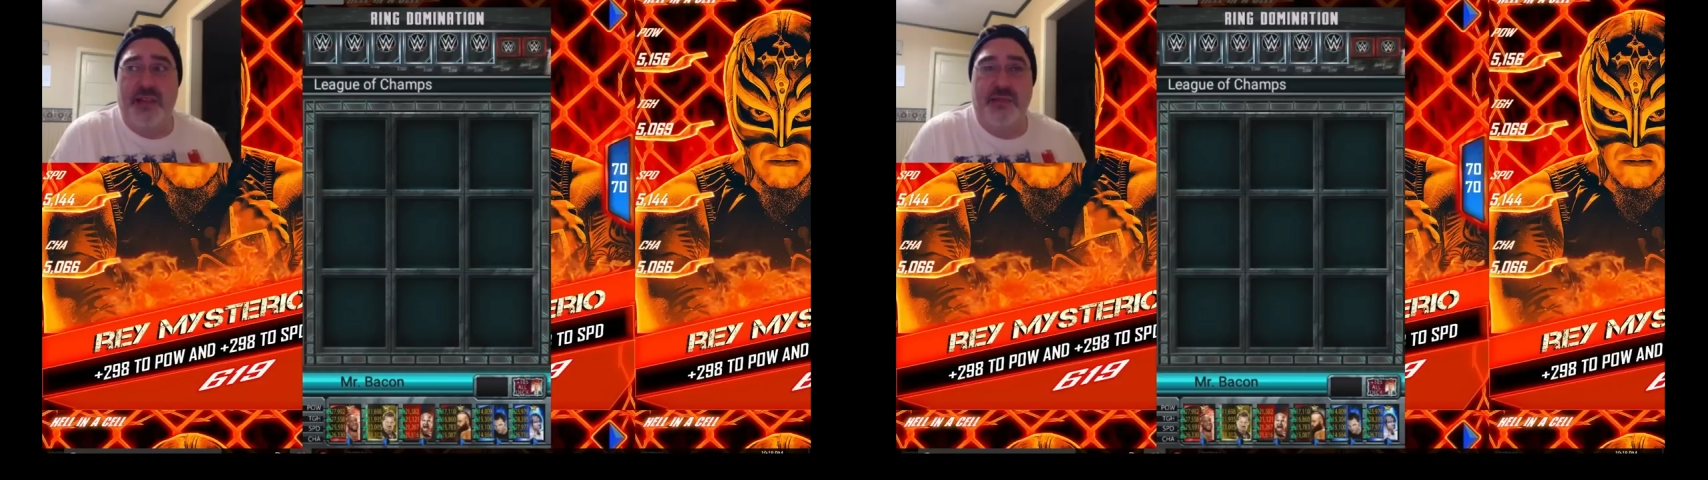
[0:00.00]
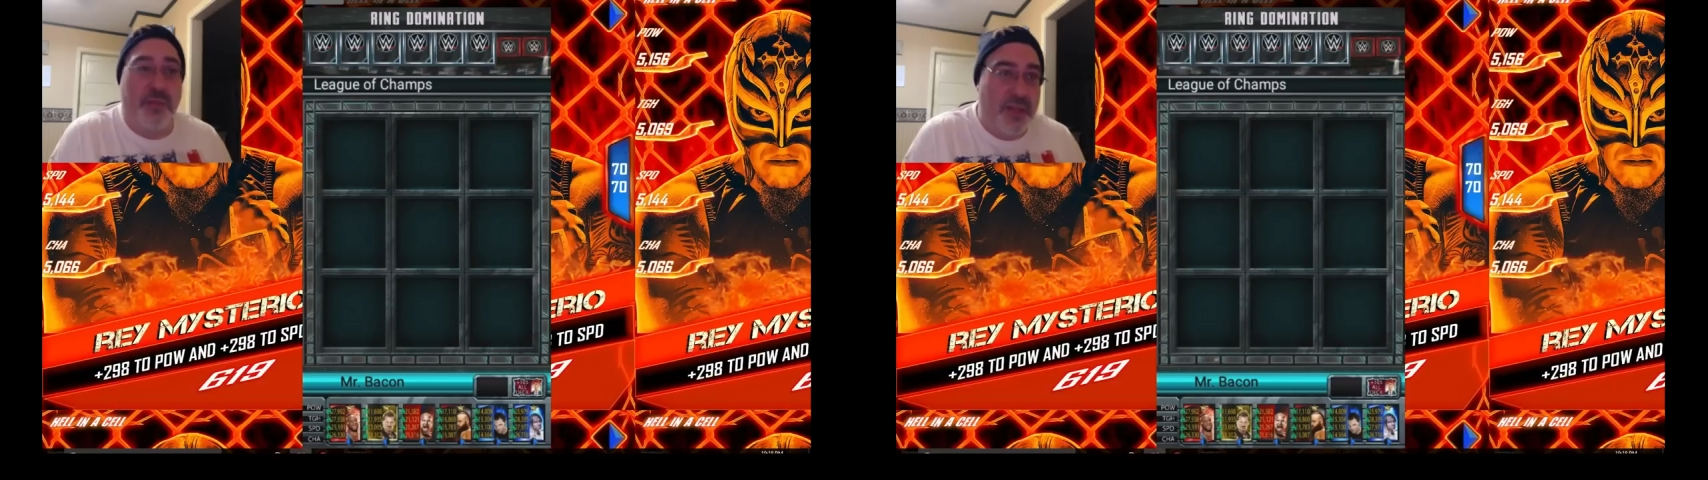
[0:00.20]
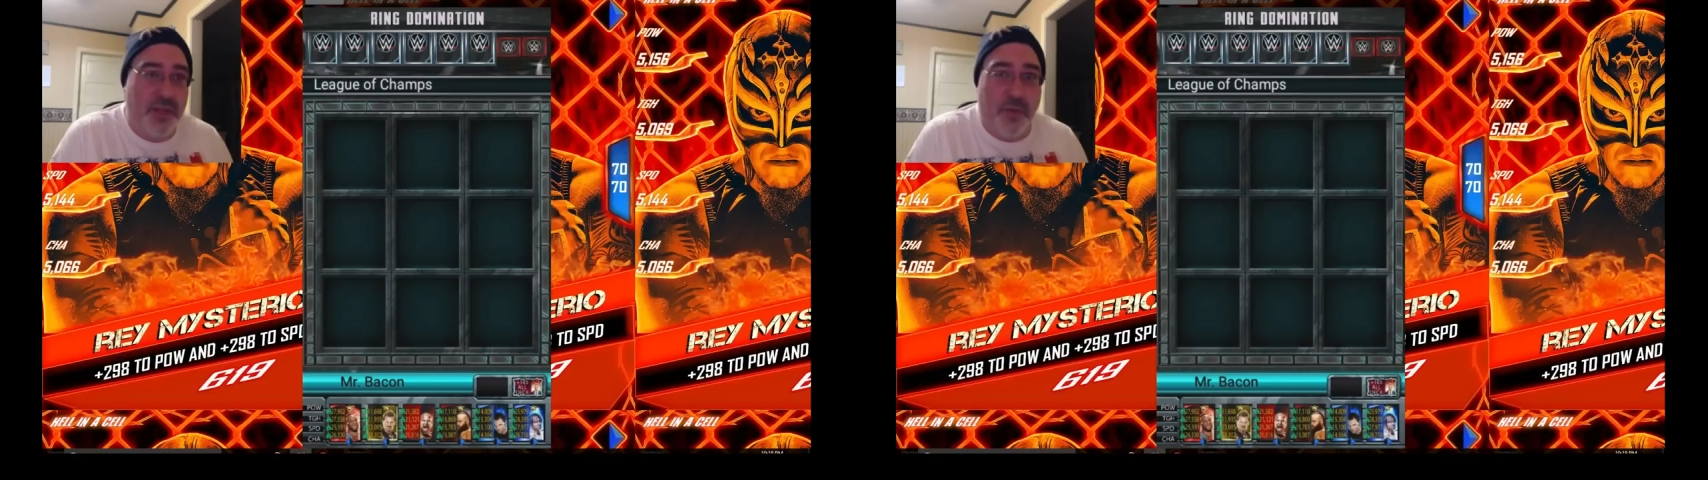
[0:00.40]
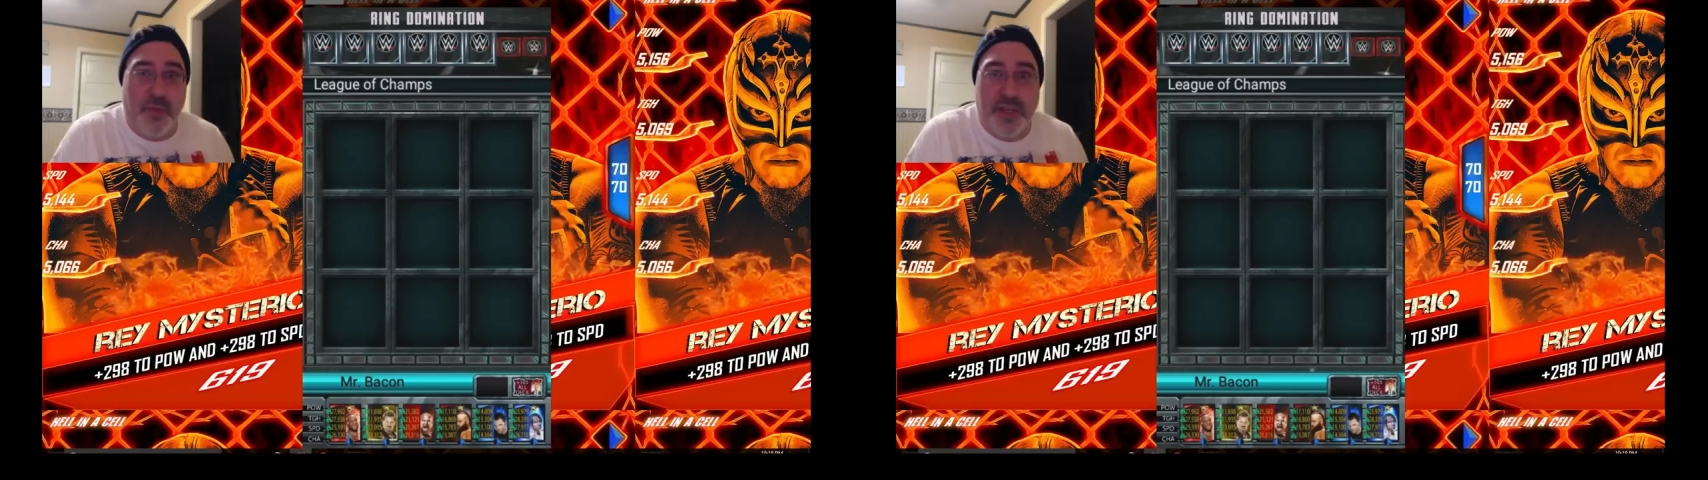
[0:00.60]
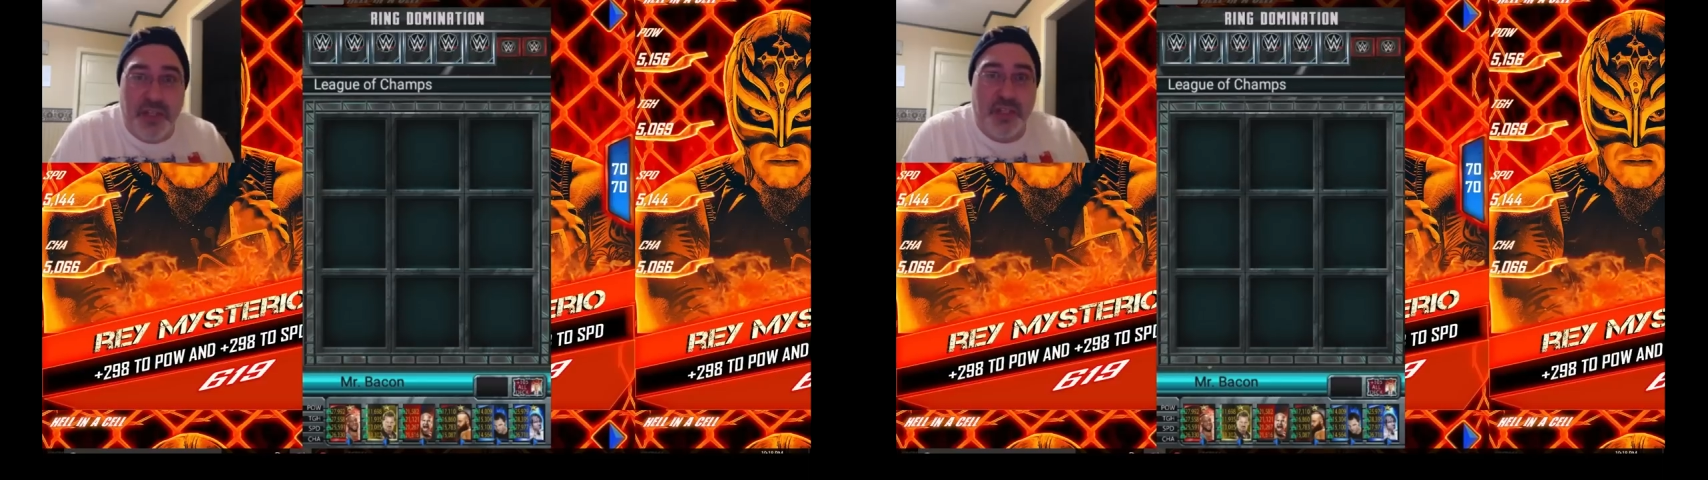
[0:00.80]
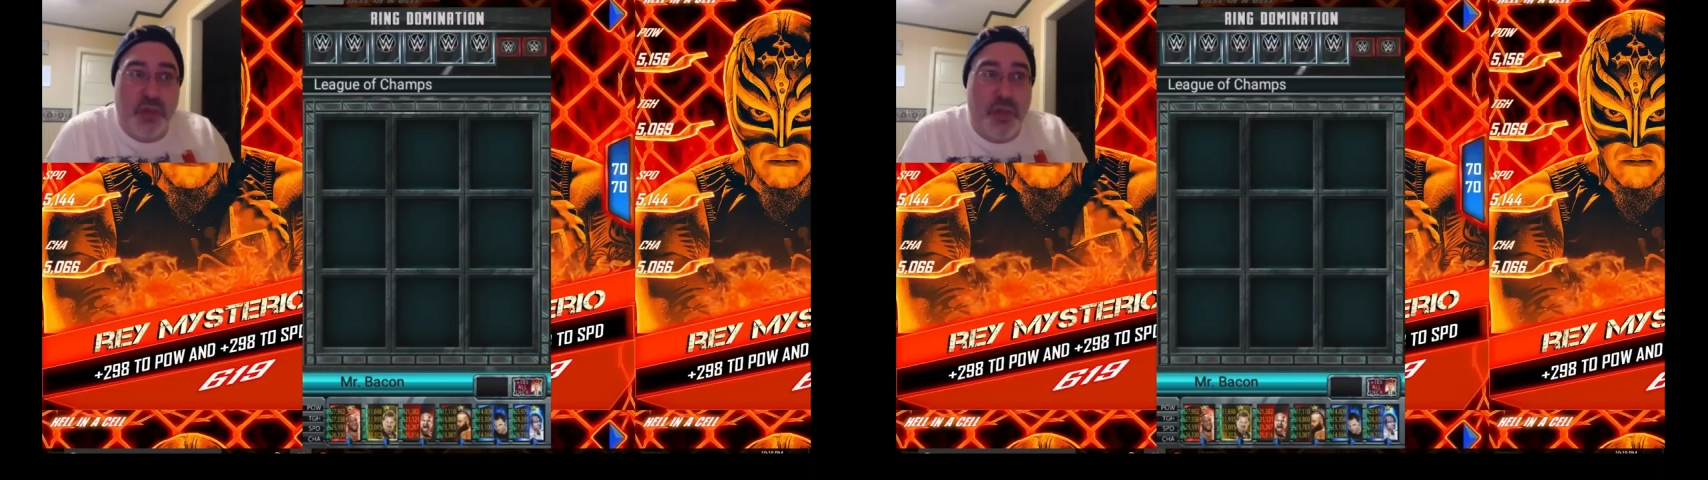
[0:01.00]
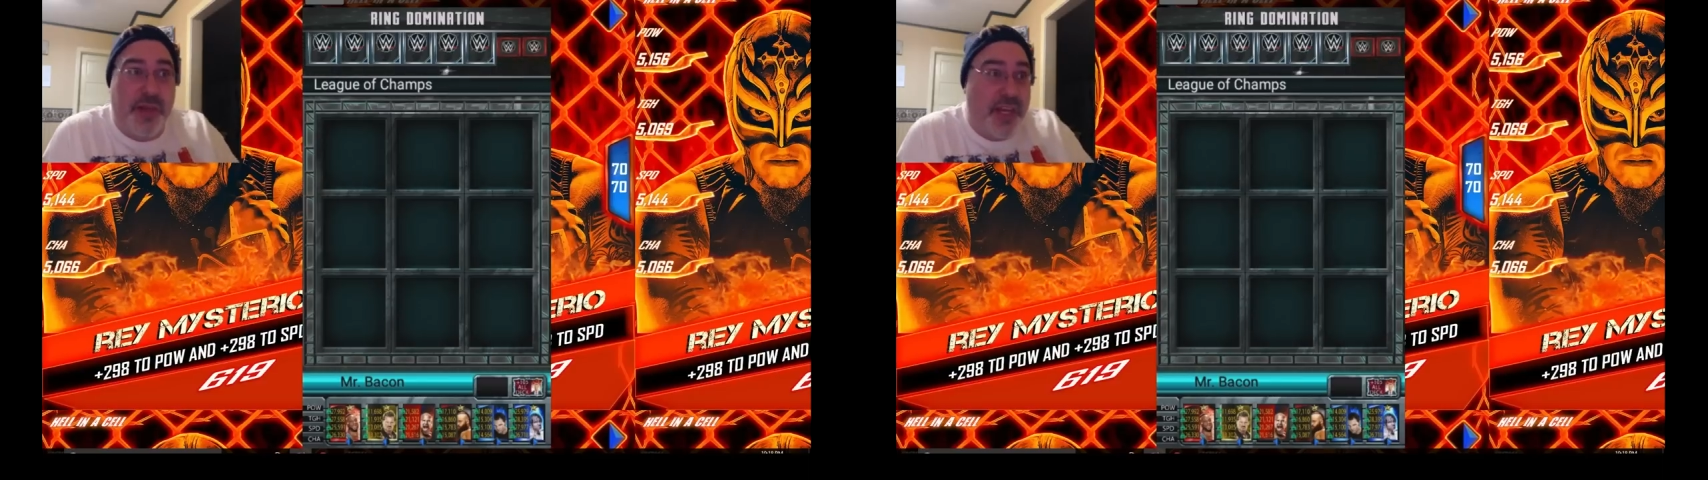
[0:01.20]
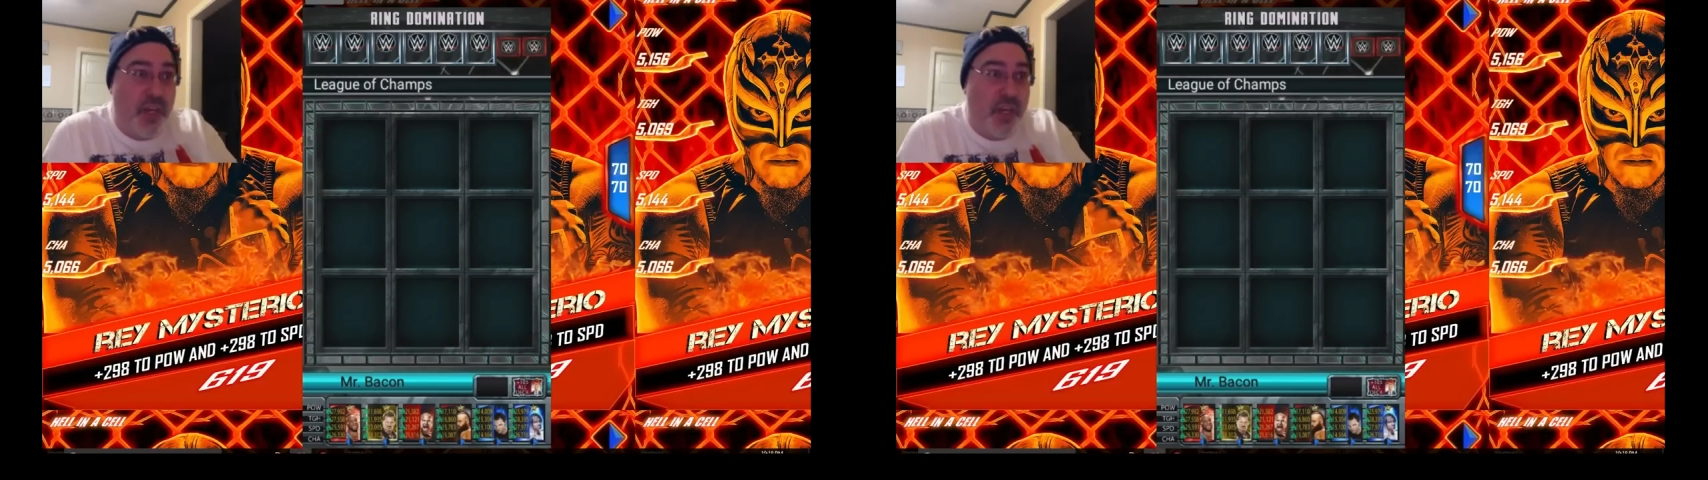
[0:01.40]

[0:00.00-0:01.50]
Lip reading: when you're streaming,